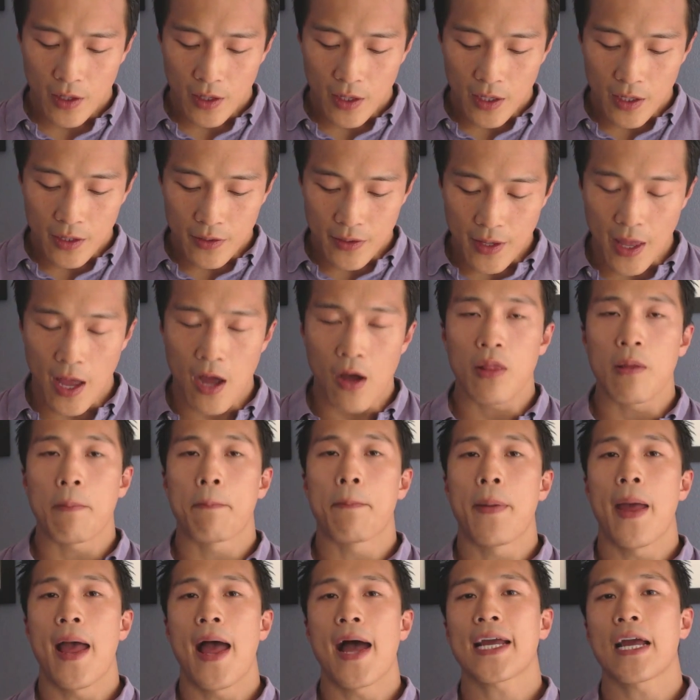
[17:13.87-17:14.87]
Now, the
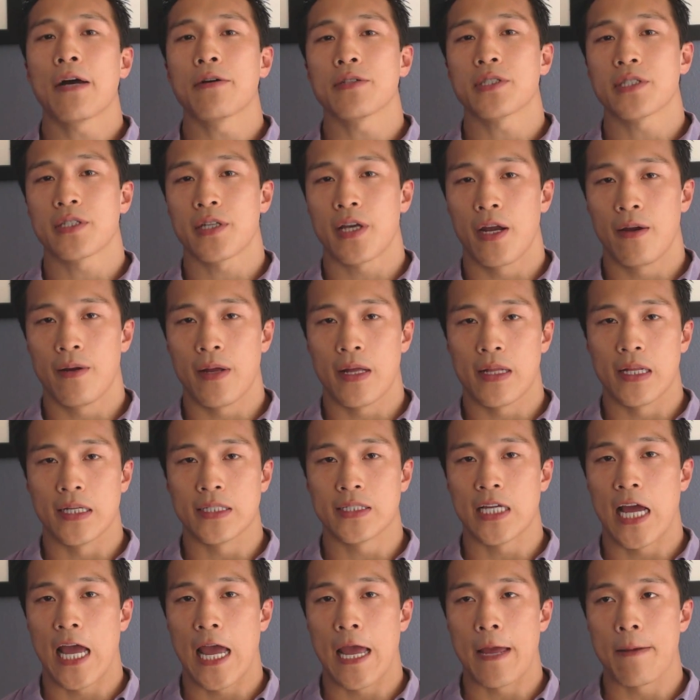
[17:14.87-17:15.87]
pack I was carrying at that
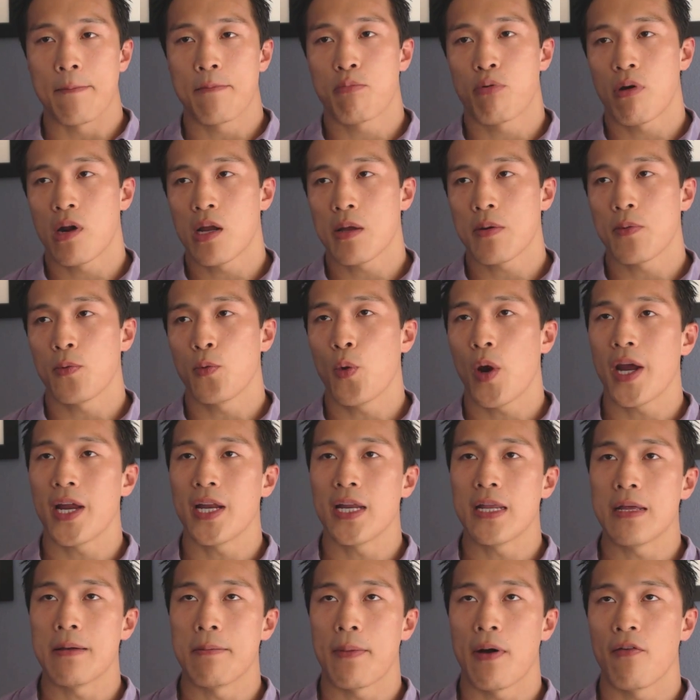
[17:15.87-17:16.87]
time probably weighed in
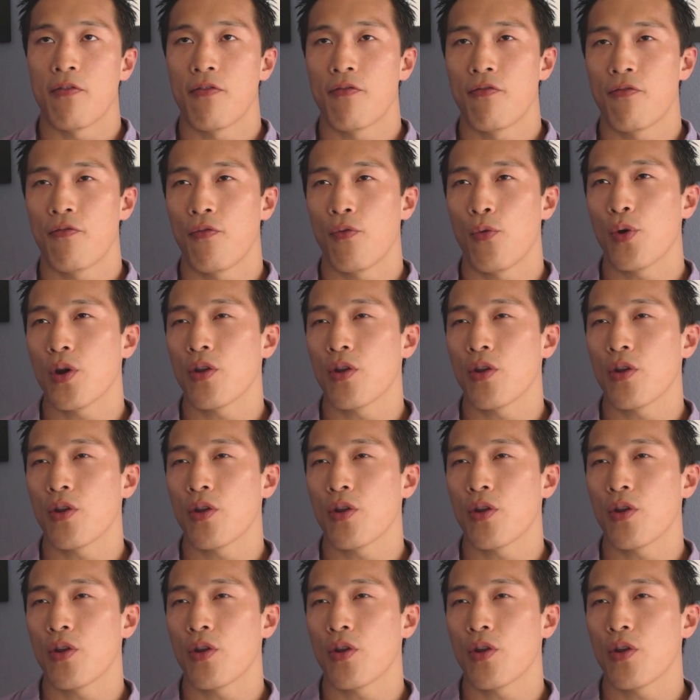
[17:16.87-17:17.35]
about 40,